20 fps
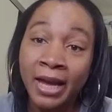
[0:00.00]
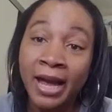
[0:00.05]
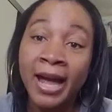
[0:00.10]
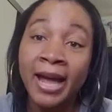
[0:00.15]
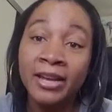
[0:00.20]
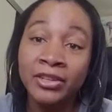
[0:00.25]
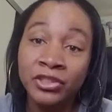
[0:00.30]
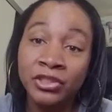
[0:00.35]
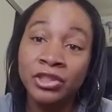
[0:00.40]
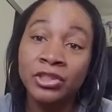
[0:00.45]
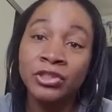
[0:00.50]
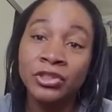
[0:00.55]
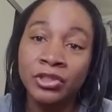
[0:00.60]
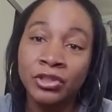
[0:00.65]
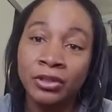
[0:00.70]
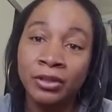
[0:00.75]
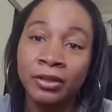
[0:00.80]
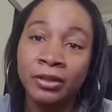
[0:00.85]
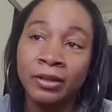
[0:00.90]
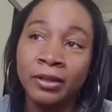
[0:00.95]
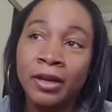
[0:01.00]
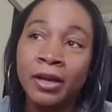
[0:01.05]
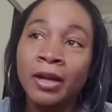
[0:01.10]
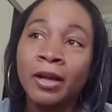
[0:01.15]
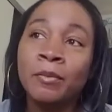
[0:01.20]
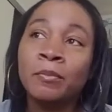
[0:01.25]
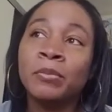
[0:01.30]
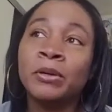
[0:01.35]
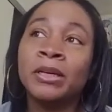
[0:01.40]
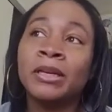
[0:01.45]
as she should,
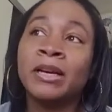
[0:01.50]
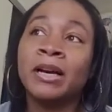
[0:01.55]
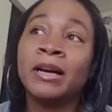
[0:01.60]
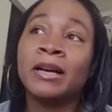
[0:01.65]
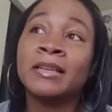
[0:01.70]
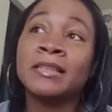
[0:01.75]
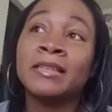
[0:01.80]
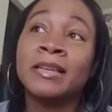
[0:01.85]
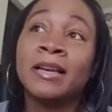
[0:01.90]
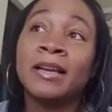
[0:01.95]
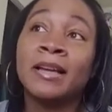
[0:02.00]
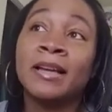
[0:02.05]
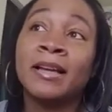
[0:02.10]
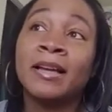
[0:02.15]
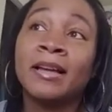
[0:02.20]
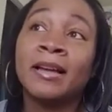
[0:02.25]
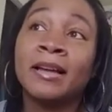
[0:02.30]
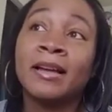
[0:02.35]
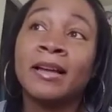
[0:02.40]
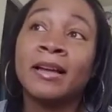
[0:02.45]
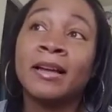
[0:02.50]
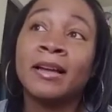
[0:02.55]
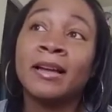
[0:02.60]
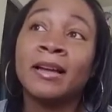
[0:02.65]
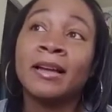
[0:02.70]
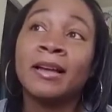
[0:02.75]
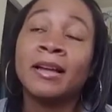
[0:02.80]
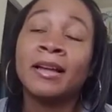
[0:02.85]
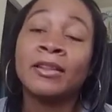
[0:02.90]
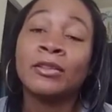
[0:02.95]
because
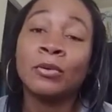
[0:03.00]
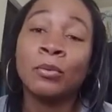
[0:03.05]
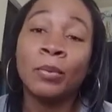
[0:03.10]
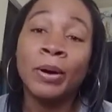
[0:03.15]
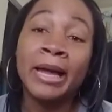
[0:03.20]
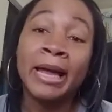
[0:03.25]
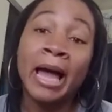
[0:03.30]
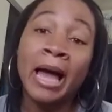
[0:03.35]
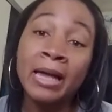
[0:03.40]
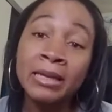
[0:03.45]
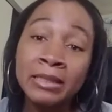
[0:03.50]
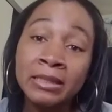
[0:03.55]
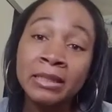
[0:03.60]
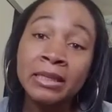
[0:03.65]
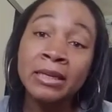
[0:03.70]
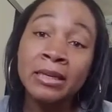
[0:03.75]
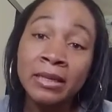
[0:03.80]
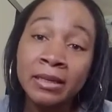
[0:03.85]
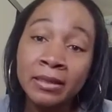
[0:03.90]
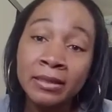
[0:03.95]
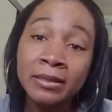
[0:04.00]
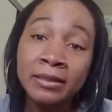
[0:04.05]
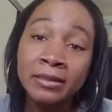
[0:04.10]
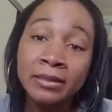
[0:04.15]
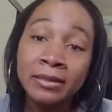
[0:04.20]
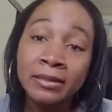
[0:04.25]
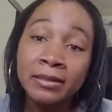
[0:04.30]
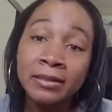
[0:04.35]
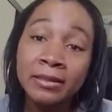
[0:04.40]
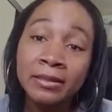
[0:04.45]
the way I see it,
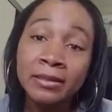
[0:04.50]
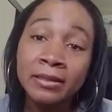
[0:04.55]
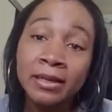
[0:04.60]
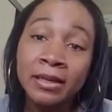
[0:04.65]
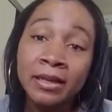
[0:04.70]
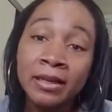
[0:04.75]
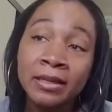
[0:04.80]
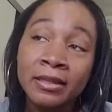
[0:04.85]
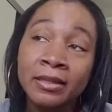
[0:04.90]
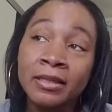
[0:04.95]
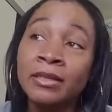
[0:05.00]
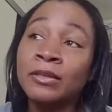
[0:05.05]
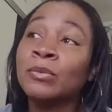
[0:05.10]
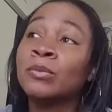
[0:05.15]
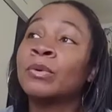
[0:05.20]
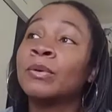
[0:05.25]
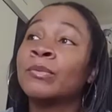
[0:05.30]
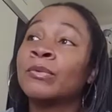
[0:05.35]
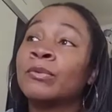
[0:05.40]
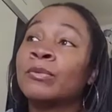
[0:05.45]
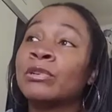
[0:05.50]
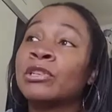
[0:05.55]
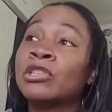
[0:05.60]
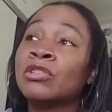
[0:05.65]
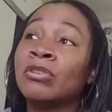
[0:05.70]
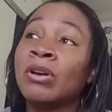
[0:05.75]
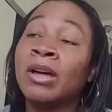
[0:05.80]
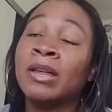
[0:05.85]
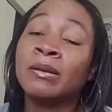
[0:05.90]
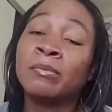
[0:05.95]
this woman was
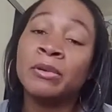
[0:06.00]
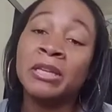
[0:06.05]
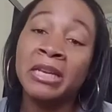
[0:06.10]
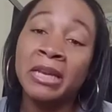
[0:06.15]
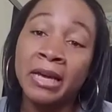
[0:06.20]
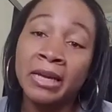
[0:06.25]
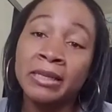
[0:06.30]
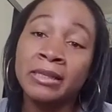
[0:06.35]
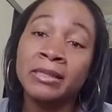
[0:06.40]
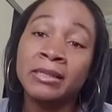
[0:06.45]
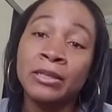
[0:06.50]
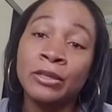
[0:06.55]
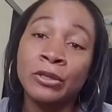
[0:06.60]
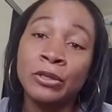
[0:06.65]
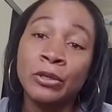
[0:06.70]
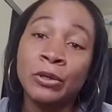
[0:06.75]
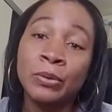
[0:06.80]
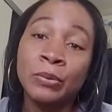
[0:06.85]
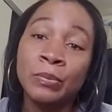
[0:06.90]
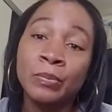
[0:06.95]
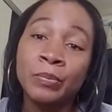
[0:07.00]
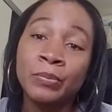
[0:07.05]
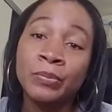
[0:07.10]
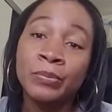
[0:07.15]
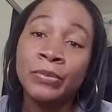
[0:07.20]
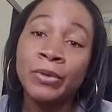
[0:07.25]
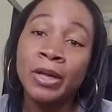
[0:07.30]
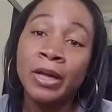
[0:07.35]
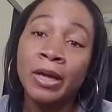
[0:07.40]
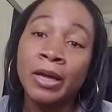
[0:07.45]
trying to be nice to you,
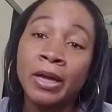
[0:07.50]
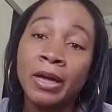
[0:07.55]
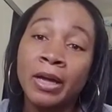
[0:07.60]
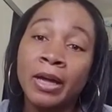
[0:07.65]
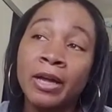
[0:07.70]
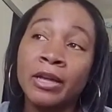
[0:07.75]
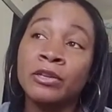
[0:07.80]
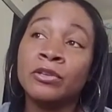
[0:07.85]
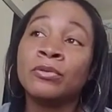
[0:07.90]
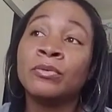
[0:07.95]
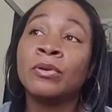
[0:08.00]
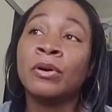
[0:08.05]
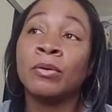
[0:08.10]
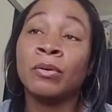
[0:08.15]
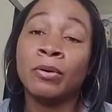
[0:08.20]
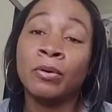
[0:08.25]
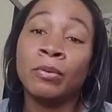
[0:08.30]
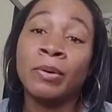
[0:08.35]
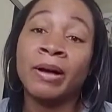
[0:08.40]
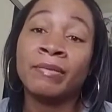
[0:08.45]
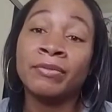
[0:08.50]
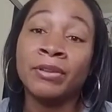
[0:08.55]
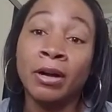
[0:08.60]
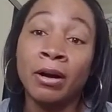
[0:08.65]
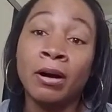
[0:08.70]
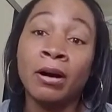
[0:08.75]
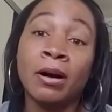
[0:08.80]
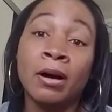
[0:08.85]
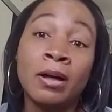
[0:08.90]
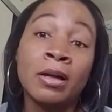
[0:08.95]
and you gonna go after
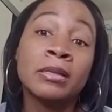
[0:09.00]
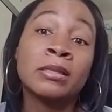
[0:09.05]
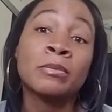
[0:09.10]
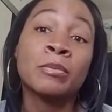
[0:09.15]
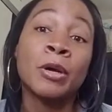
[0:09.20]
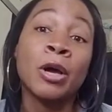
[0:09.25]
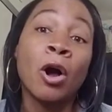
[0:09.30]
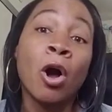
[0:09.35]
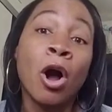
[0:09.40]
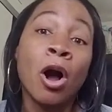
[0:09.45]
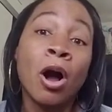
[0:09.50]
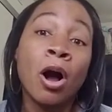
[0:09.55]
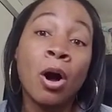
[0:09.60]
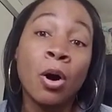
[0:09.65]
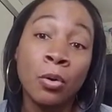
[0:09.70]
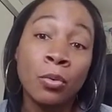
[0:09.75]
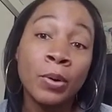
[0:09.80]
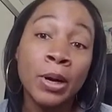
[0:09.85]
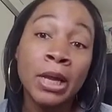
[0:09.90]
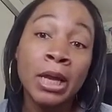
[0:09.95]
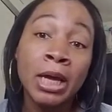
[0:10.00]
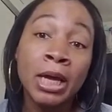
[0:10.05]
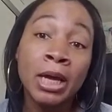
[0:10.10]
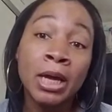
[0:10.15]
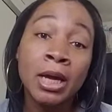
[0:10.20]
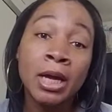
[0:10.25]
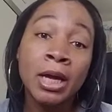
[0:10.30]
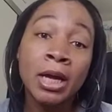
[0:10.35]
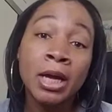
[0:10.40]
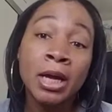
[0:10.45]
her husband. Oh, really?
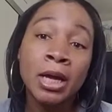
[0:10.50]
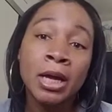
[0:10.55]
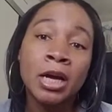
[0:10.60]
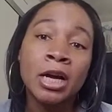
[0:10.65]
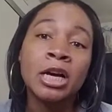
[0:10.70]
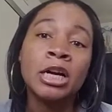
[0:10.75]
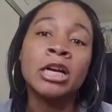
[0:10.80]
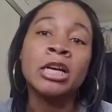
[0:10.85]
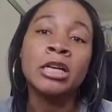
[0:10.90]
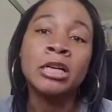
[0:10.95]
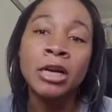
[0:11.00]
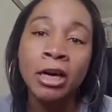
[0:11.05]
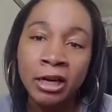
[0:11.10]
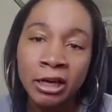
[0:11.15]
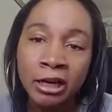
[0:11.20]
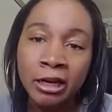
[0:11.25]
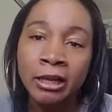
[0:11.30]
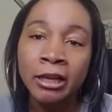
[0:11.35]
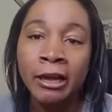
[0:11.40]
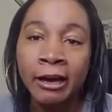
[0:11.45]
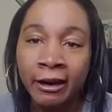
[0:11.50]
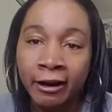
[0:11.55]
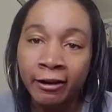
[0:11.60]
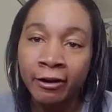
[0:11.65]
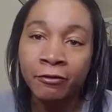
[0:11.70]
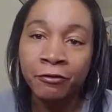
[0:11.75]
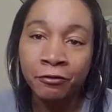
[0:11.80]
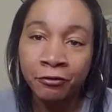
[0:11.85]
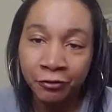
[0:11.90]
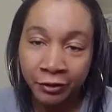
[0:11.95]
Gut her like
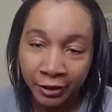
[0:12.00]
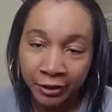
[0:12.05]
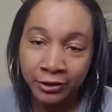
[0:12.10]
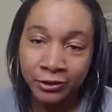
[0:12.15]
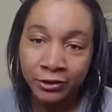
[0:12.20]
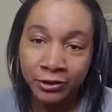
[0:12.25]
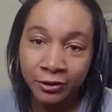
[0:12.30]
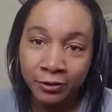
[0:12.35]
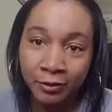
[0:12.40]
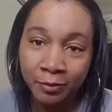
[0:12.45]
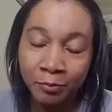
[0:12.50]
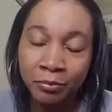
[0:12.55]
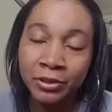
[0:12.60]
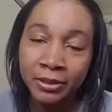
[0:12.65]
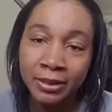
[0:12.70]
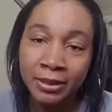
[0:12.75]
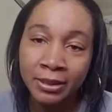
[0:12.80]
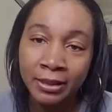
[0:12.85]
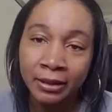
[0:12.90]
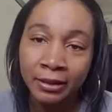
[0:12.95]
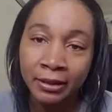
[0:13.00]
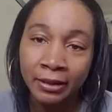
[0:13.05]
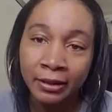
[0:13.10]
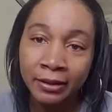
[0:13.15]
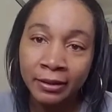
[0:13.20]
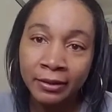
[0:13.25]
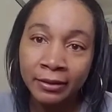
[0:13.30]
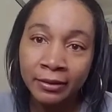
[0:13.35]
a fish, Priscilla.